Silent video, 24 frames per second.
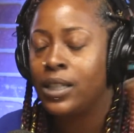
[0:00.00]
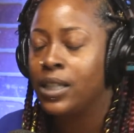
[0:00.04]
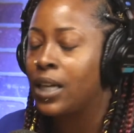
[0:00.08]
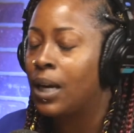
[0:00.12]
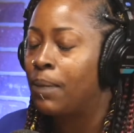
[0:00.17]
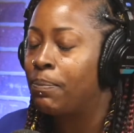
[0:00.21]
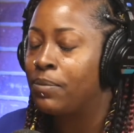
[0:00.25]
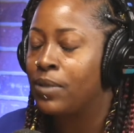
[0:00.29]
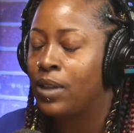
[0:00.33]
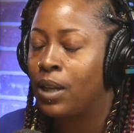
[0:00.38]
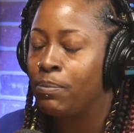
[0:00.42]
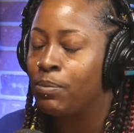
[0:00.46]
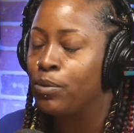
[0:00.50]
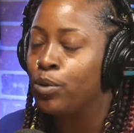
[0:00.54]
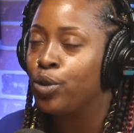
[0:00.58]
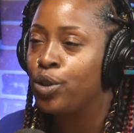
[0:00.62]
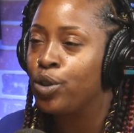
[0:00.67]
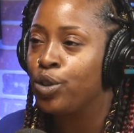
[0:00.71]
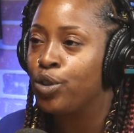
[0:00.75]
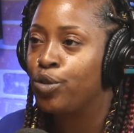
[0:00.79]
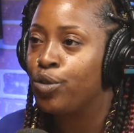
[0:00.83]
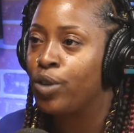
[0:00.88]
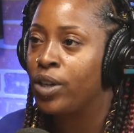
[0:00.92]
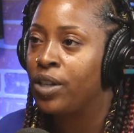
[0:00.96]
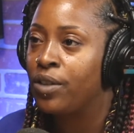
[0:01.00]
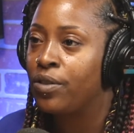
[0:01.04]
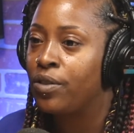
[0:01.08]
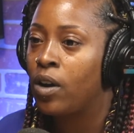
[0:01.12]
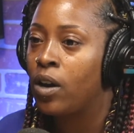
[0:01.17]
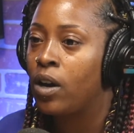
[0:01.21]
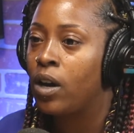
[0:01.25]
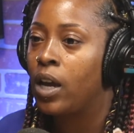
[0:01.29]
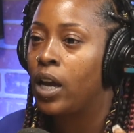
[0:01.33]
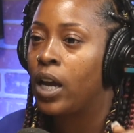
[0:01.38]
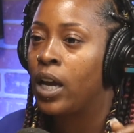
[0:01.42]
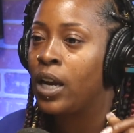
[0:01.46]
look, I'm I'm losing train of
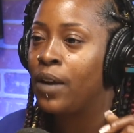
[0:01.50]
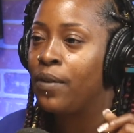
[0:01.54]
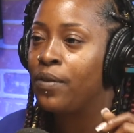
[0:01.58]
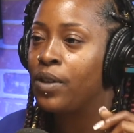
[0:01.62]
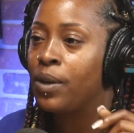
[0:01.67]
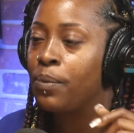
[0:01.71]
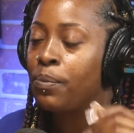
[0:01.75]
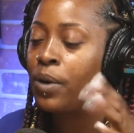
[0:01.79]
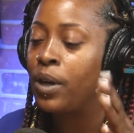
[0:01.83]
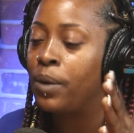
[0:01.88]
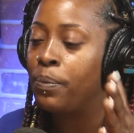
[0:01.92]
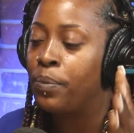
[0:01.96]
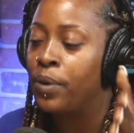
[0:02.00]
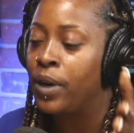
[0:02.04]
thought and everything, but